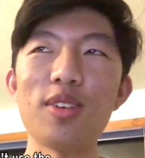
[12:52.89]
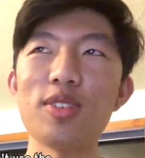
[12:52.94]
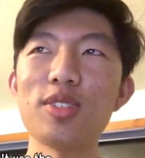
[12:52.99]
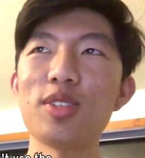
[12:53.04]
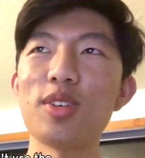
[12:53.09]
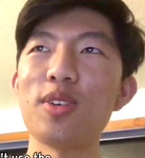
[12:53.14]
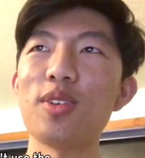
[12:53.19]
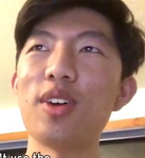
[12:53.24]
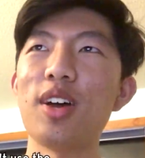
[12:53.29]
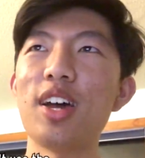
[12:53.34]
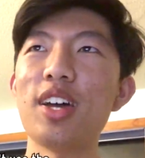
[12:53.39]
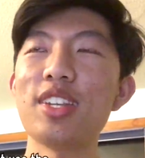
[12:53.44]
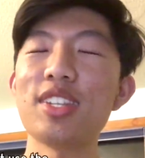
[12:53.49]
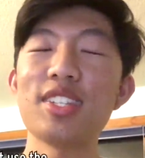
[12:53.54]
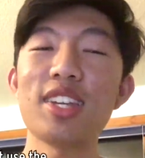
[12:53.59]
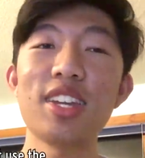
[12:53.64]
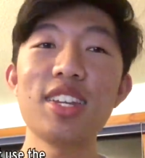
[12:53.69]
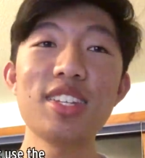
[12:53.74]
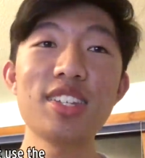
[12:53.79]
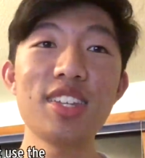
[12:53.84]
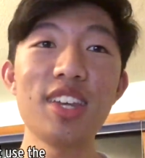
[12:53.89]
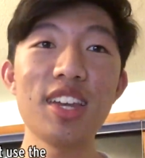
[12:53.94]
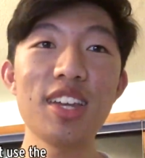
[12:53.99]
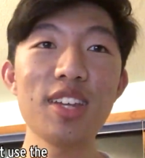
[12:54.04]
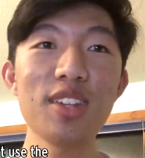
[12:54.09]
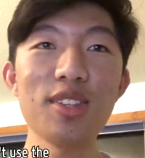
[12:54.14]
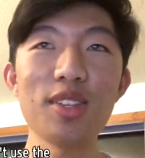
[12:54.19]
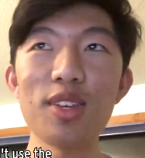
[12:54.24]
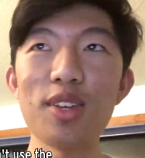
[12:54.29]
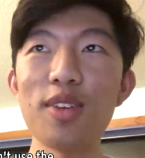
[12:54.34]
So I decided to take
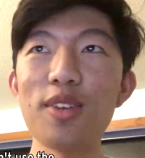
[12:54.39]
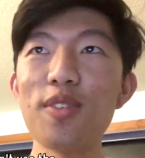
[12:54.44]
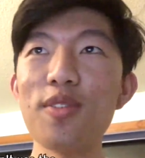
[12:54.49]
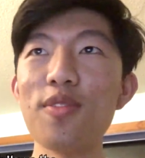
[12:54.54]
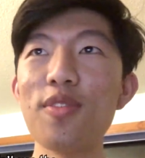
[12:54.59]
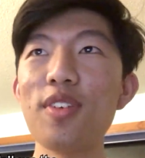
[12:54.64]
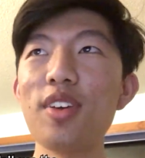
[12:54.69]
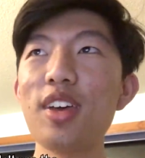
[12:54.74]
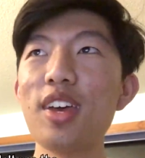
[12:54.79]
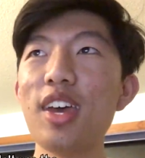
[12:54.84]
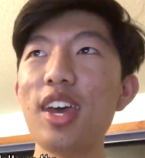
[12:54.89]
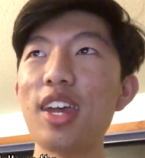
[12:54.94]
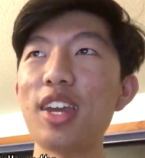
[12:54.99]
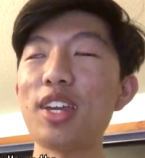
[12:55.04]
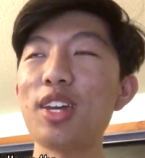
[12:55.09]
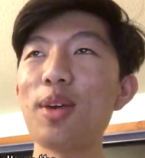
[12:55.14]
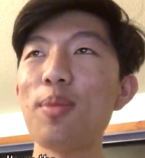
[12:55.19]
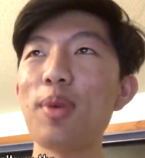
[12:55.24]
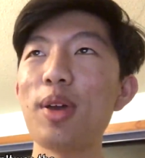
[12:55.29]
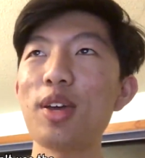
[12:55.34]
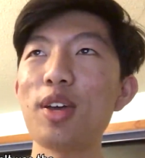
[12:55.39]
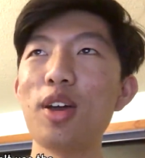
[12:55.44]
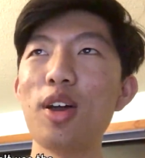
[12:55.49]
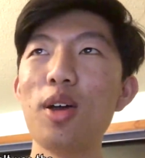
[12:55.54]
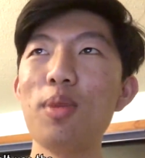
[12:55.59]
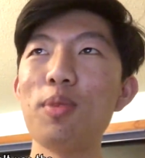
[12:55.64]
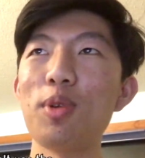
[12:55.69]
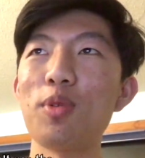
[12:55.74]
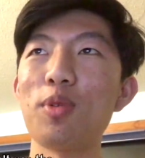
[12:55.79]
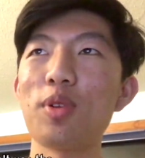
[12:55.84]
a leave and come back
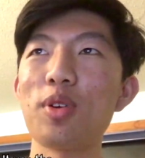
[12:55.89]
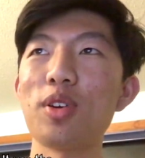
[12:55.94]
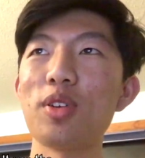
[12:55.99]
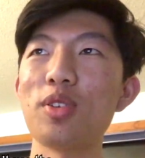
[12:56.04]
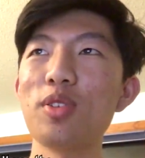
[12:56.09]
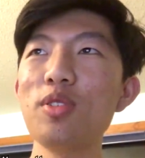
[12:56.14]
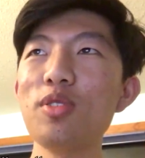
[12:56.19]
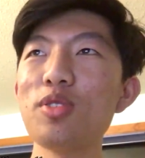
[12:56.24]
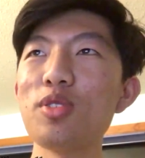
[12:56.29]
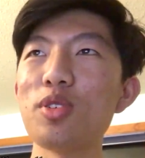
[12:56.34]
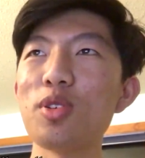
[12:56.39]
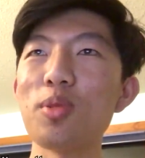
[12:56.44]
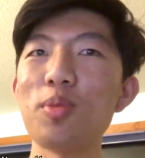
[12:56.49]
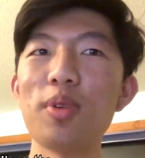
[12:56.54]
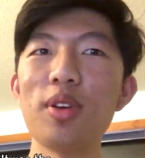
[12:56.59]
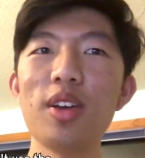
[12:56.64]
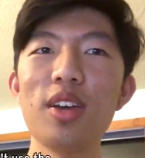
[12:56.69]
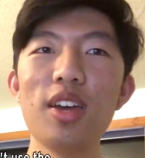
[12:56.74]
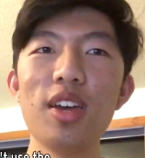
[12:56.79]
home and work on YouTube.